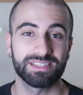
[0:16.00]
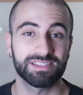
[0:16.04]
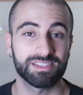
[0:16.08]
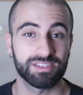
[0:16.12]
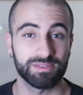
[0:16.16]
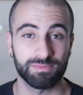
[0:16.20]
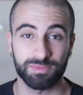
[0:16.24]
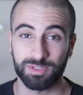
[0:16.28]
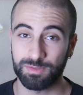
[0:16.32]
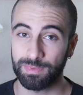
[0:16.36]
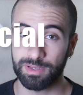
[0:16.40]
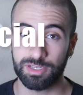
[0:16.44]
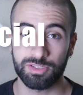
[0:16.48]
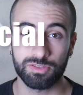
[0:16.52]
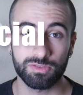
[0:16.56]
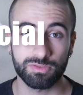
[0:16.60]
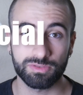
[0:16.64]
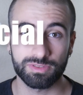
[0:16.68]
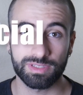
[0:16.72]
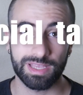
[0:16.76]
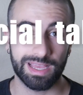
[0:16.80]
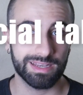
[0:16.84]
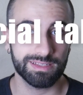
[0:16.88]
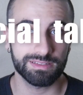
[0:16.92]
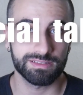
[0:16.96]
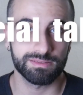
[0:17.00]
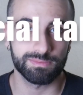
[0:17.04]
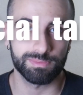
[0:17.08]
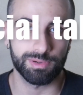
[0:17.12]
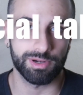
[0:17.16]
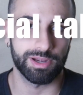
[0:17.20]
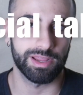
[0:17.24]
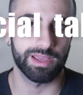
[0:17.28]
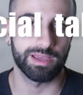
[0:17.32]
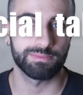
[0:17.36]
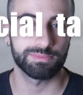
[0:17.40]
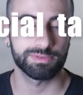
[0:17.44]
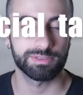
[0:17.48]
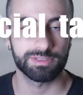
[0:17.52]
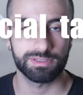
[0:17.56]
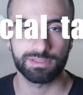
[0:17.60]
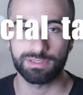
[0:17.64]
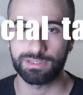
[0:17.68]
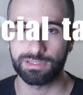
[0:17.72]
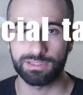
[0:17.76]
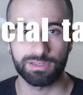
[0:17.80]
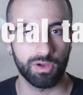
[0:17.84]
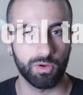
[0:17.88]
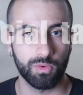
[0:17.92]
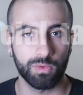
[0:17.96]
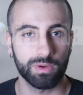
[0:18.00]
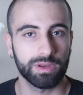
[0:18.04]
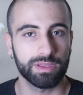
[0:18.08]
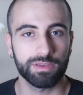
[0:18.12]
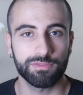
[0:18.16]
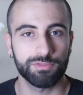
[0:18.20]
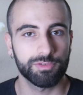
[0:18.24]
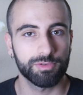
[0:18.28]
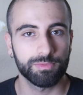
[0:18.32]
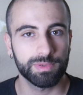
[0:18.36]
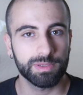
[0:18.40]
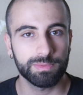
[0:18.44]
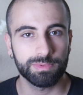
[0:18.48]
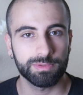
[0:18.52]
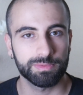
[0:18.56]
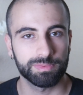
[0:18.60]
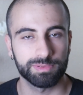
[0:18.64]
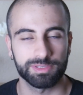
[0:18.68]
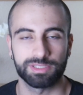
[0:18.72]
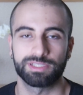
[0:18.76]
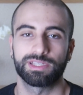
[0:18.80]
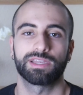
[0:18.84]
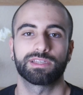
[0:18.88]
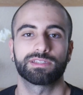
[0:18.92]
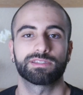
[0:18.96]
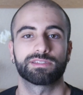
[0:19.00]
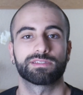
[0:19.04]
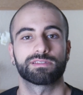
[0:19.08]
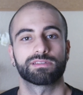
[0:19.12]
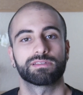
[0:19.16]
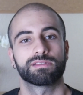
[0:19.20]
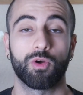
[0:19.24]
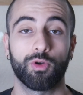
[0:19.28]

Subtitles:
it some special talent, perhaps, that only a few people possess?